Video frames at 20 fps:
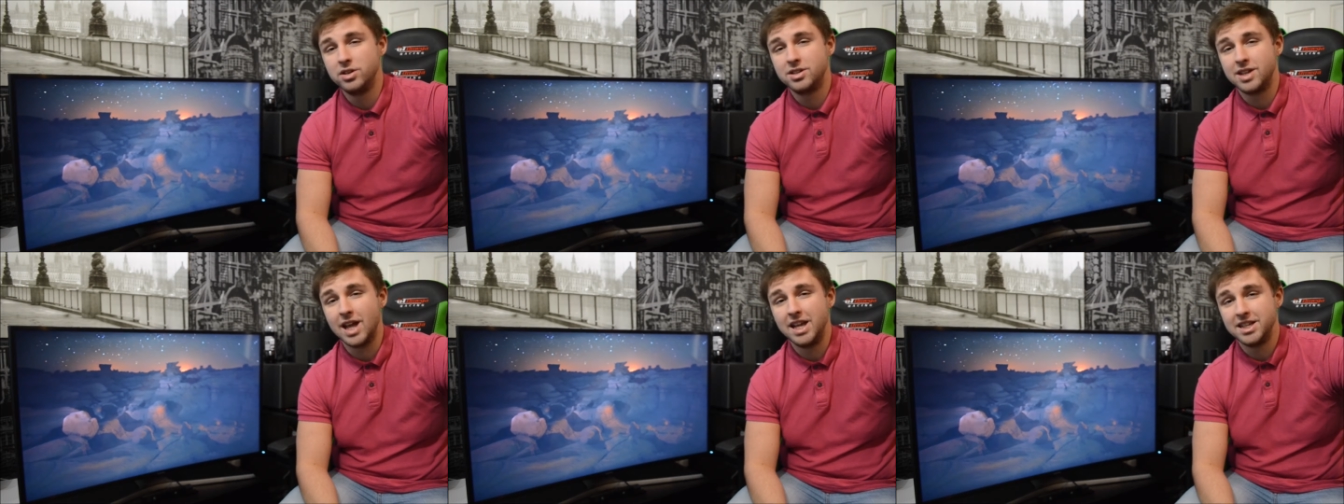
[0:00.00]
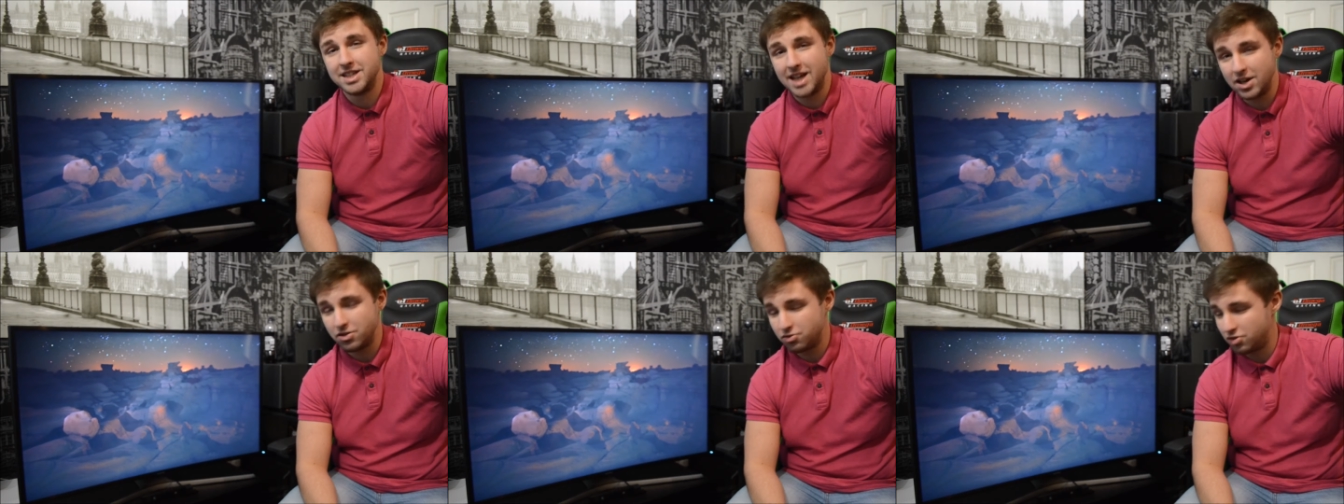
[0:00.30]
to get
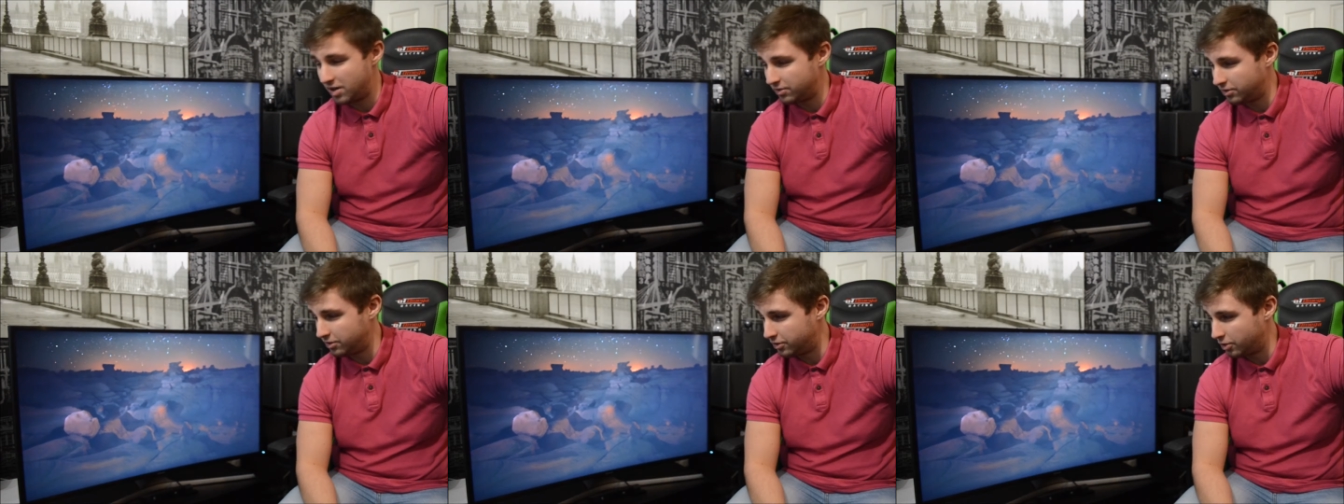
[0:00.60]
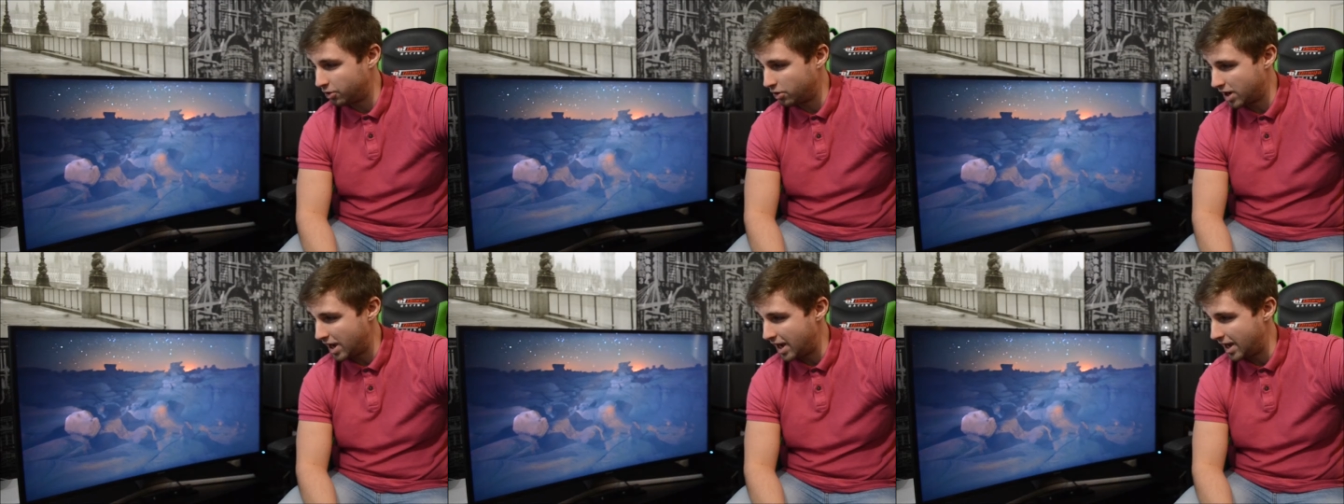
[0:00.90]
into entry-level
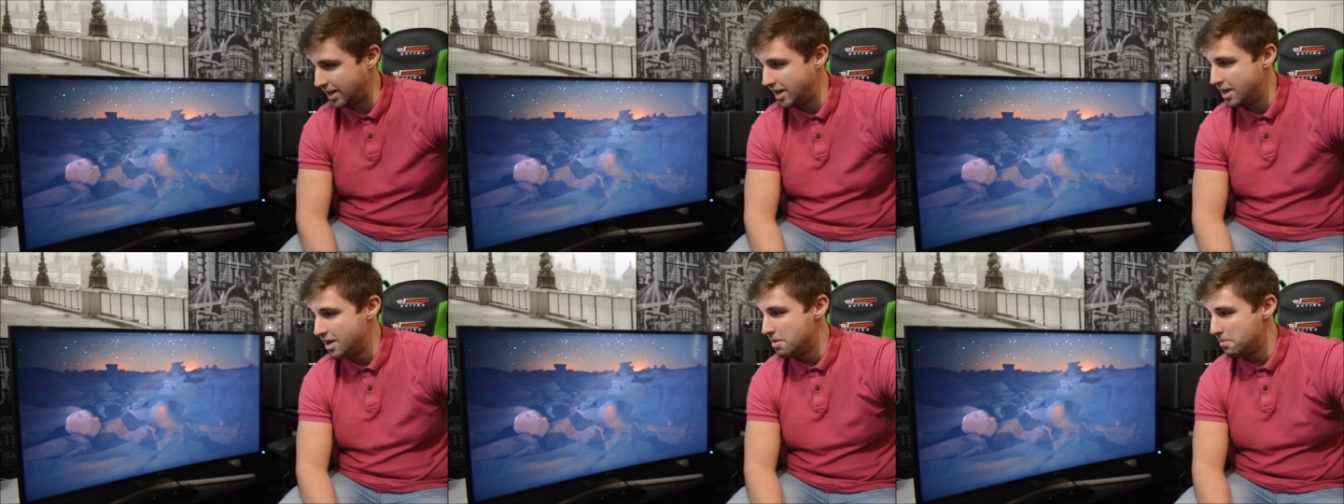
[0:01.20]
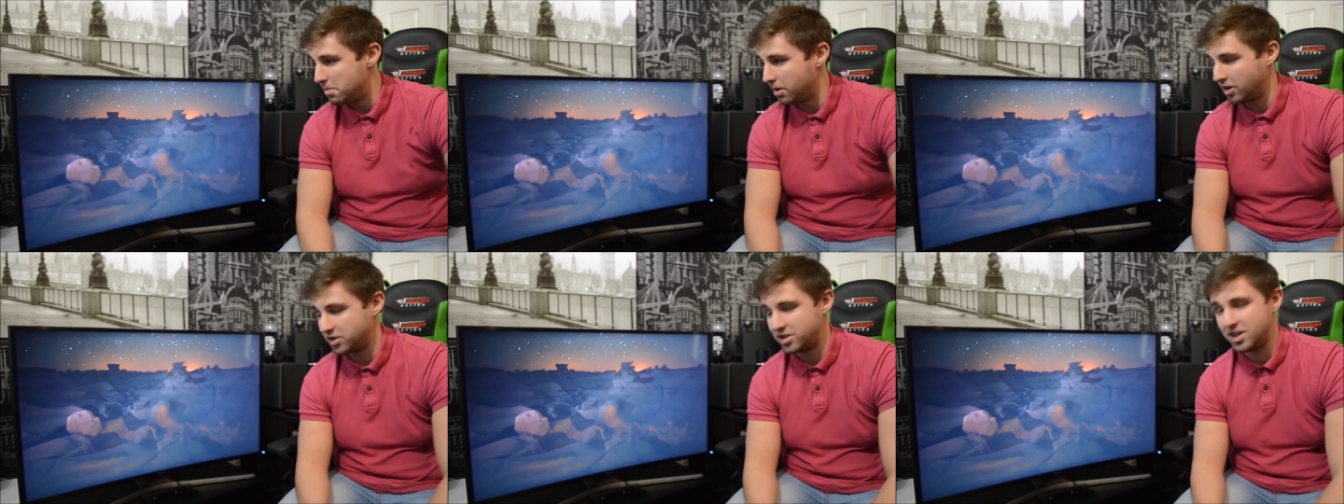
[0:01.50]
4K,
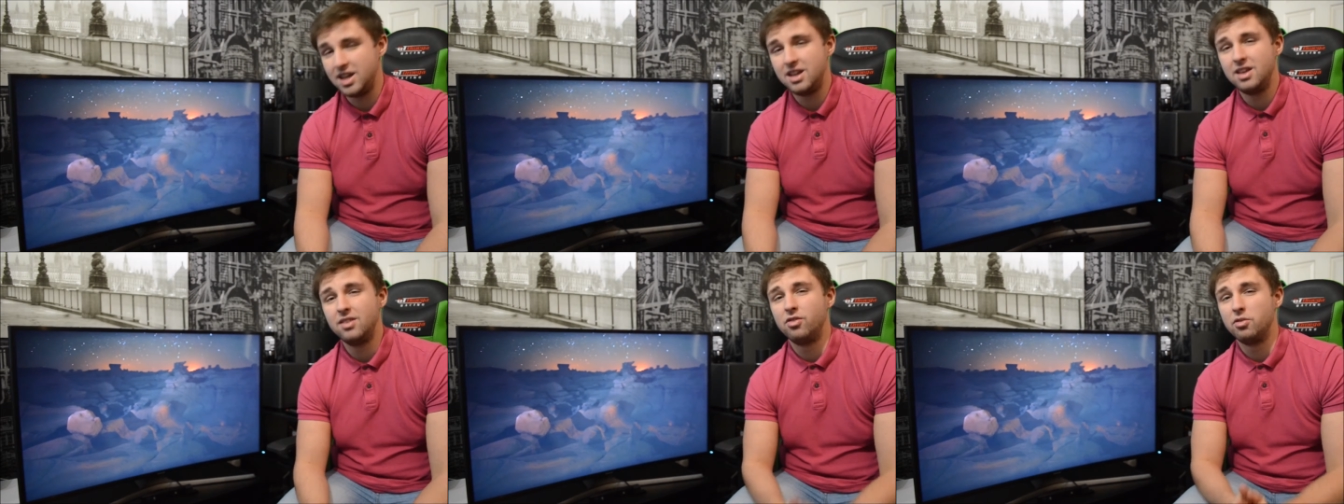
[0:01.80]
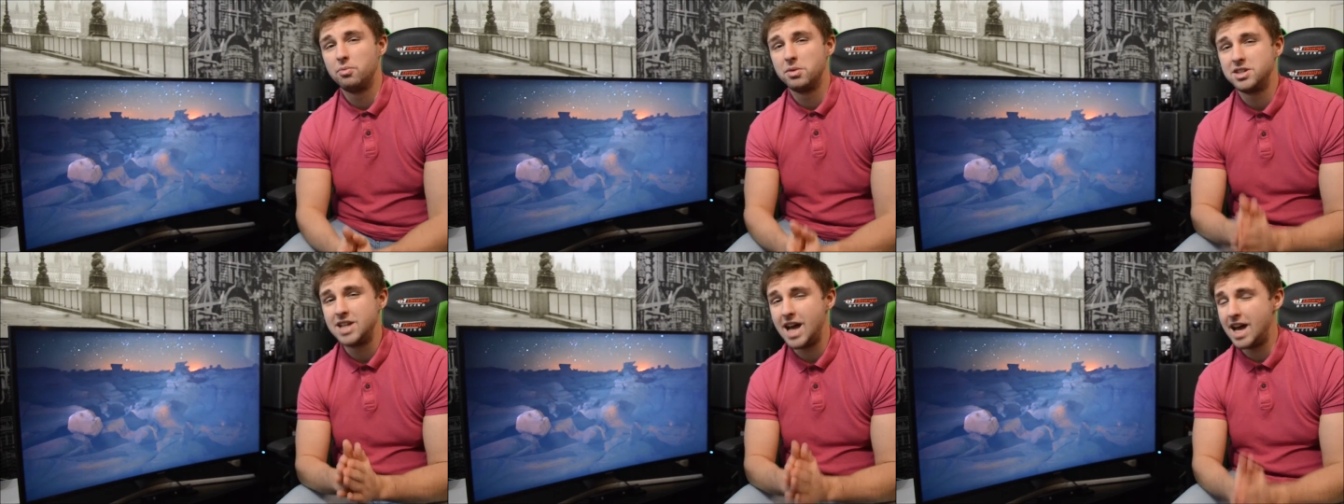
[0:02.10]
because it,
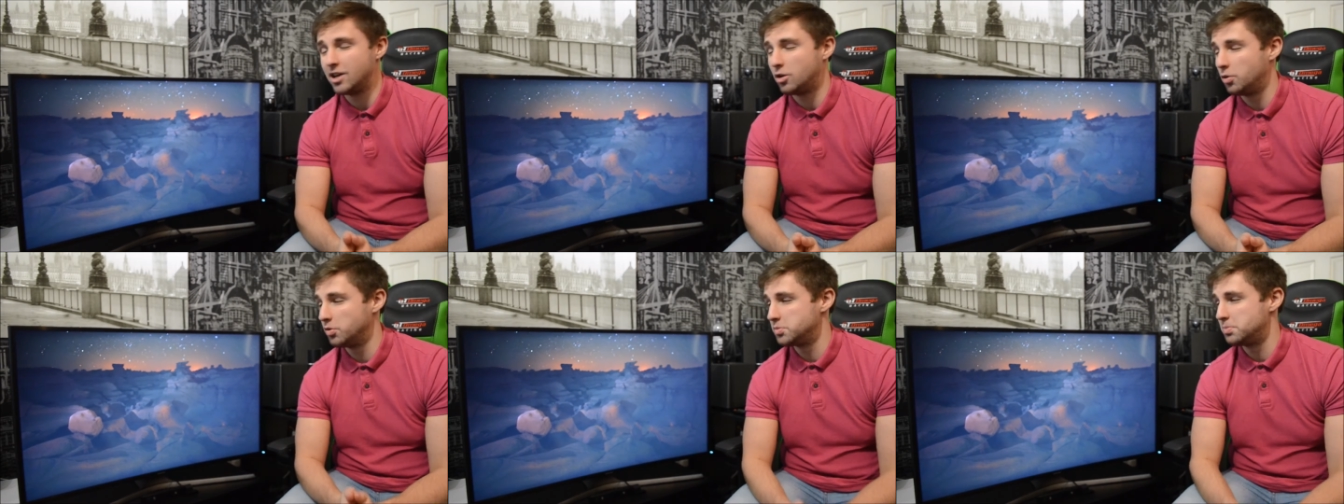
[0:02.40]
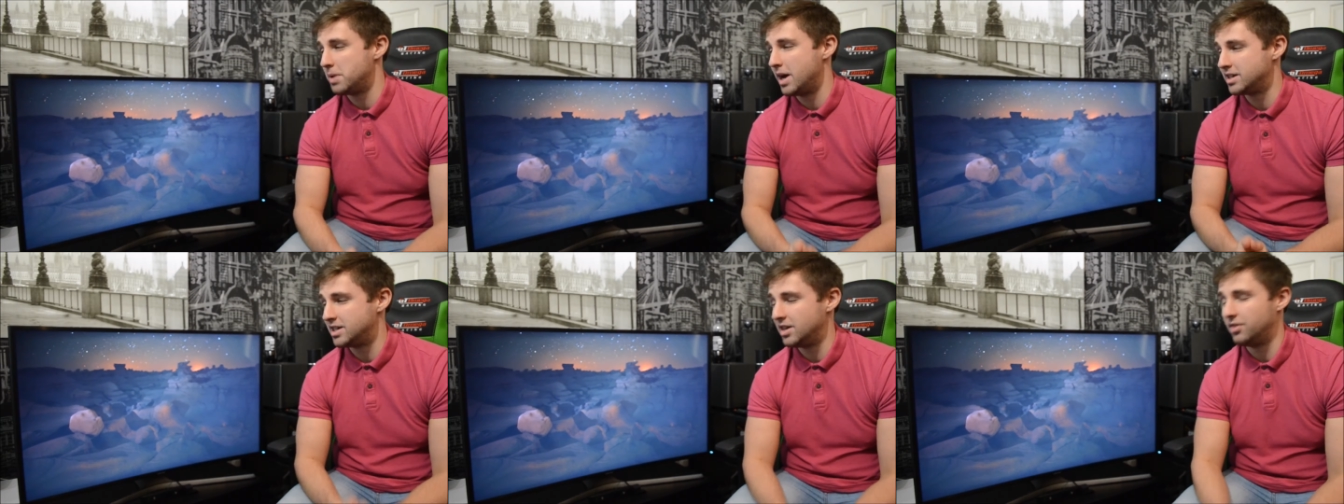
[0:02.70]
from a technical
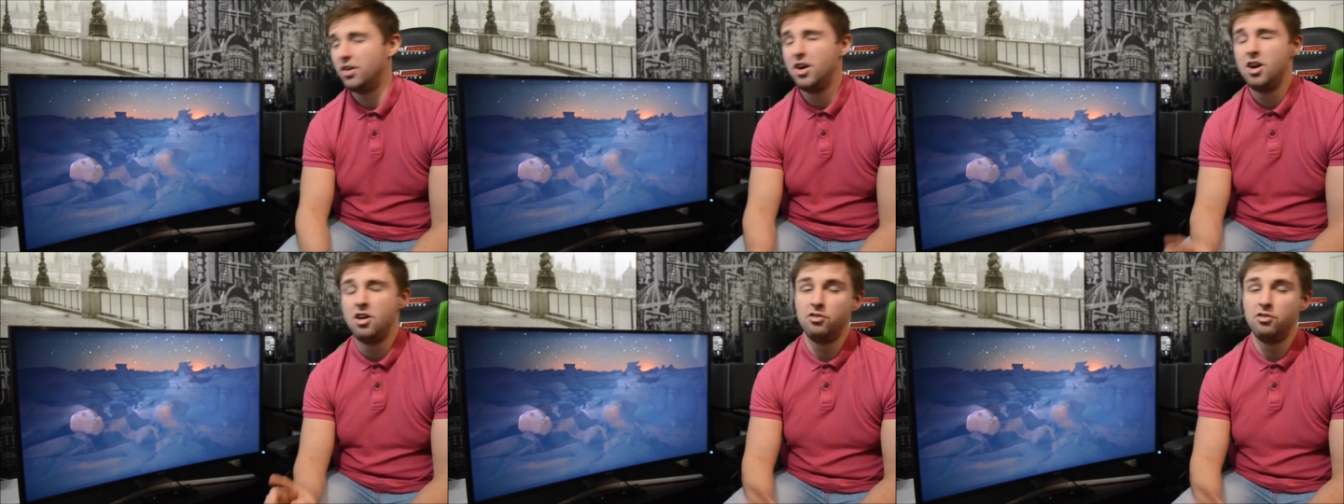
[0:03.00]
perspective,